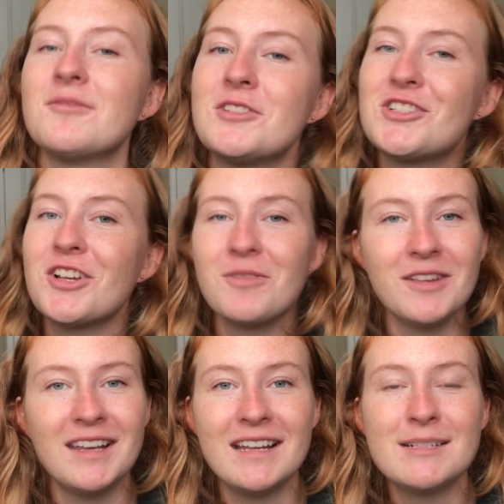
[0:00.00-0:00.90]
Which took
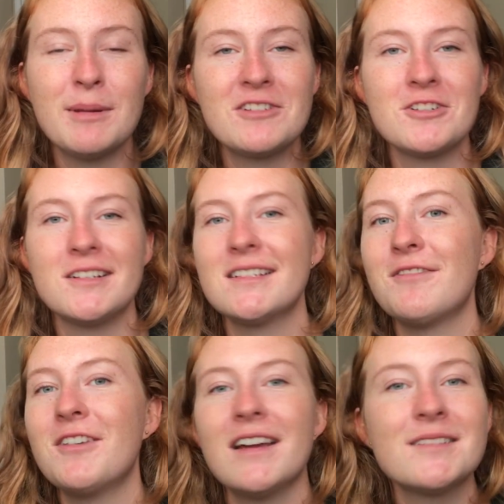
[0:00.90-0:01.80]
really nice pictures.
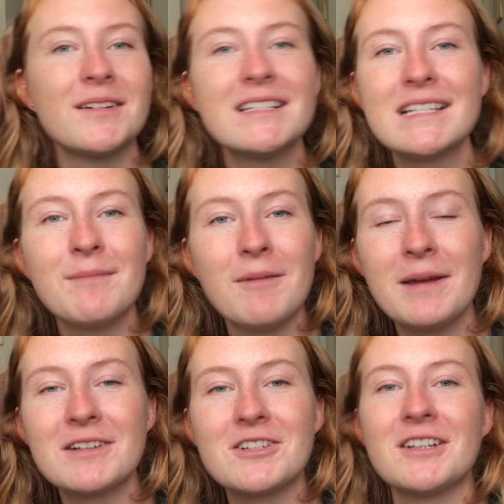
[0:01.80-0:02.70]
If you guys want to see my
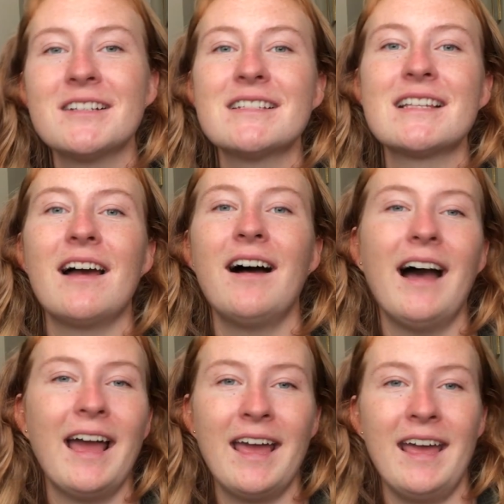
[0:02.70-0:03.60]
pictures,
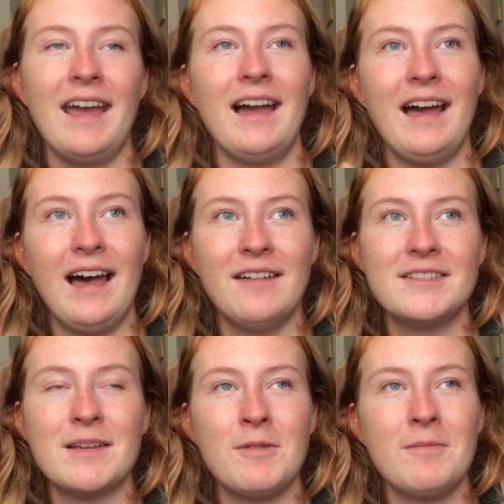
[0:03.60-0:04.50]
I have
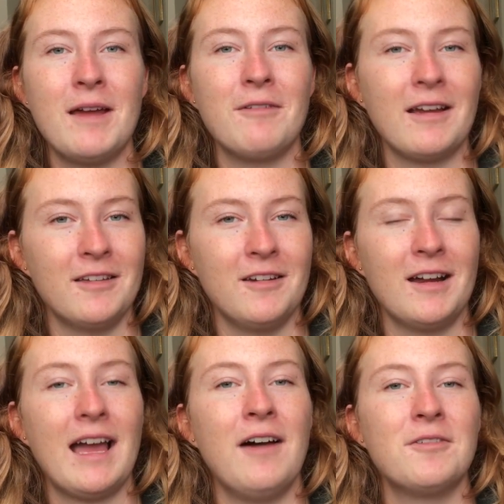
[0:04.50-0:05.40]
some on my regular
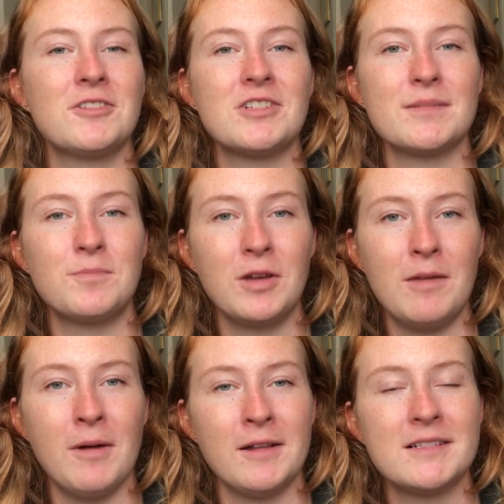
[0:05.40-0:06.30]
account, which is
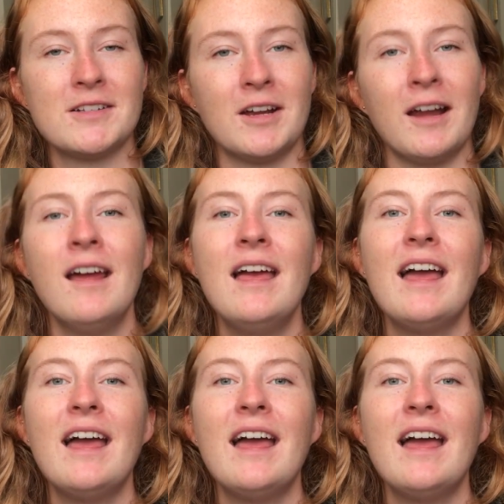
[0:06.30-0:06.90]
Boogie Monster.